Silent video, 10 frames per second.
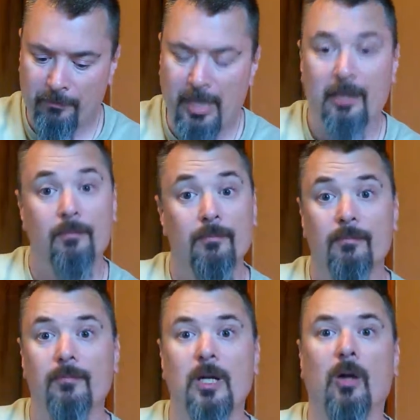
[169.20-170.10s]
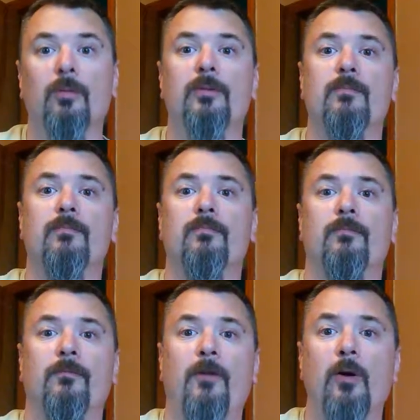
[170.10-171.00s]
but,
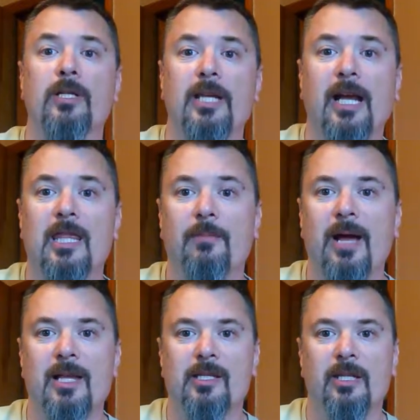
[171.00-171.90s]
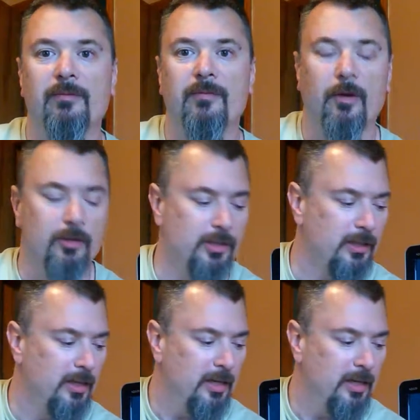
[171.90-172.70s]
focusing on the positives first.